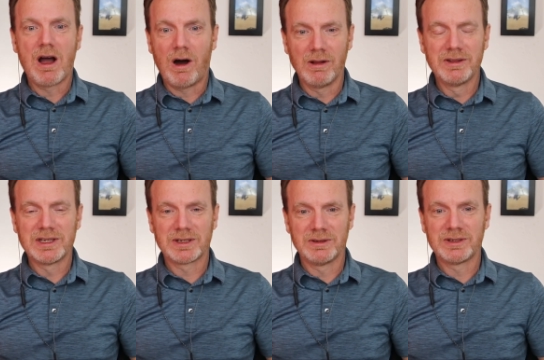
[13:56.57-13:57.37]
all of
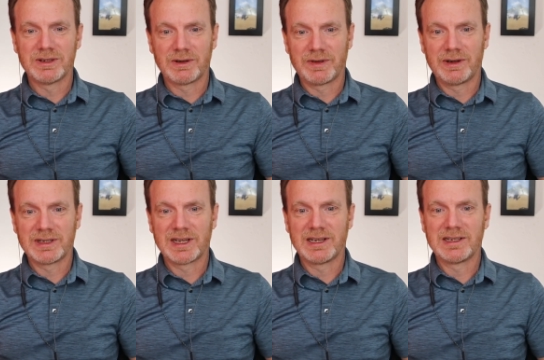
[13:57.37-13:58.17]
these solutions are very
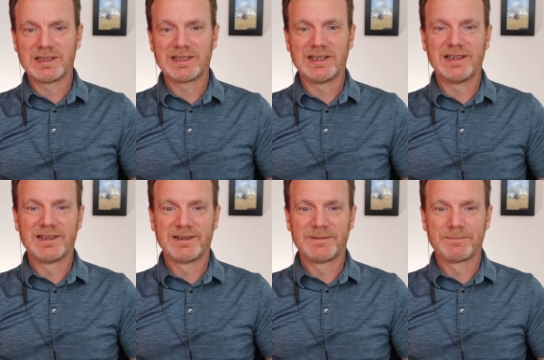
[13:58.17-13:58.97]
exciting to see
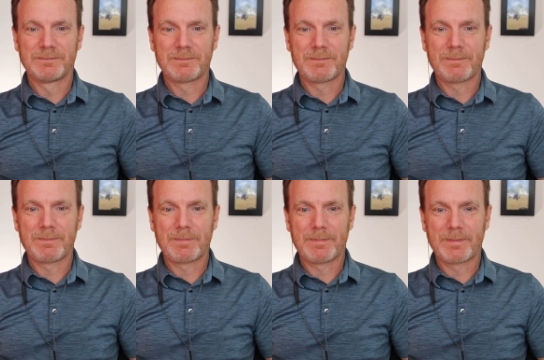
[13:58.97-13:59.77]

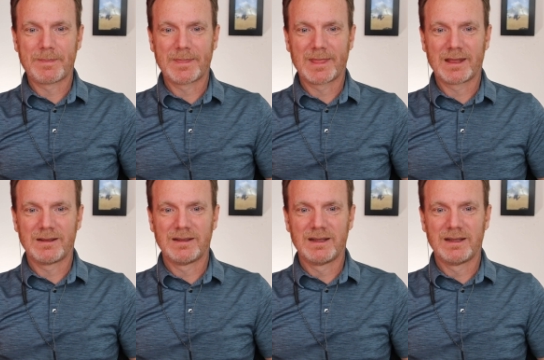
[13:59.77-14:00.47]
they really are patrick